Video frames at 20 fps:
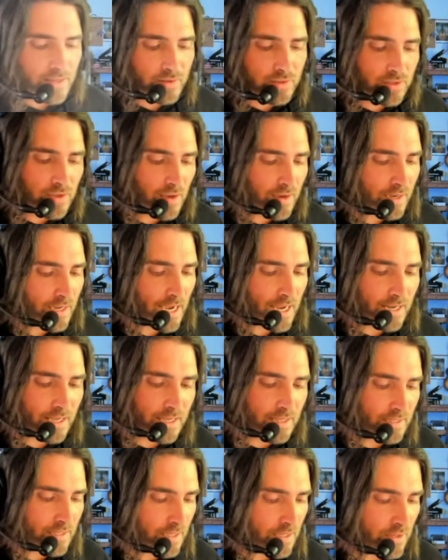song kind of
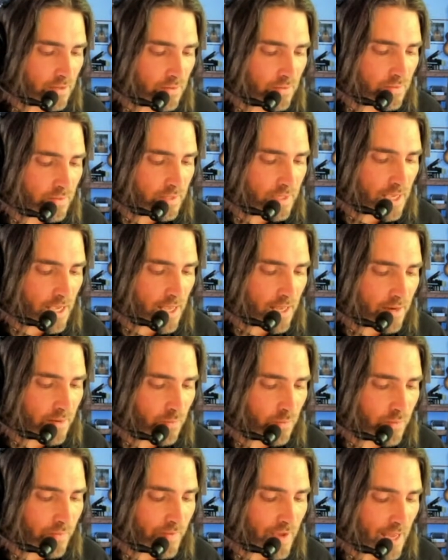continues,
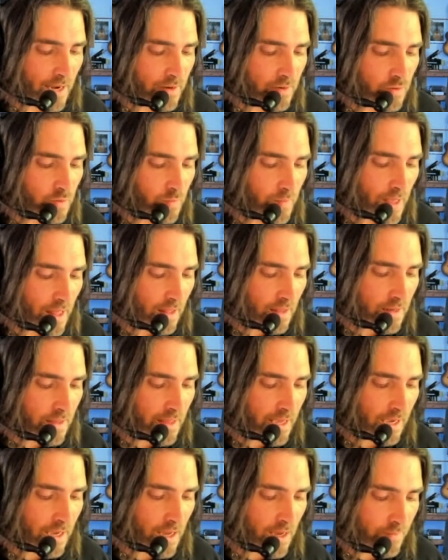and we've got a new melody
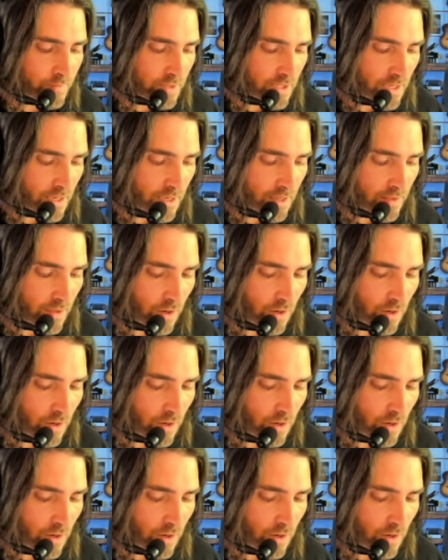that comes in.